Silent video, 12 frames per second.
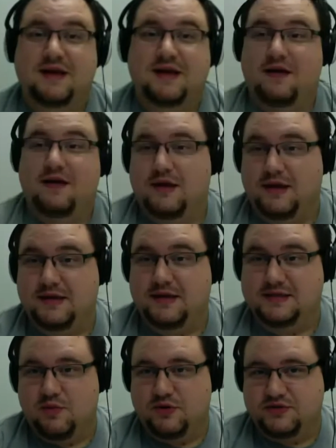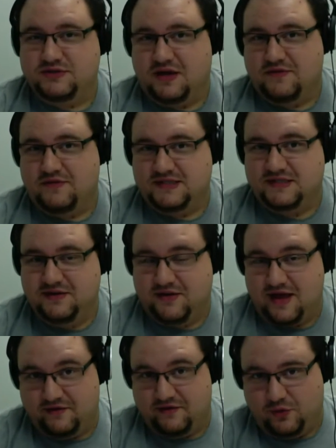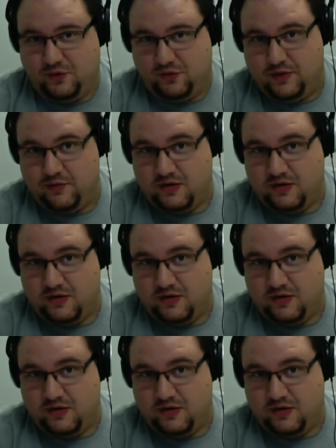lucky because our post offices still have a local number.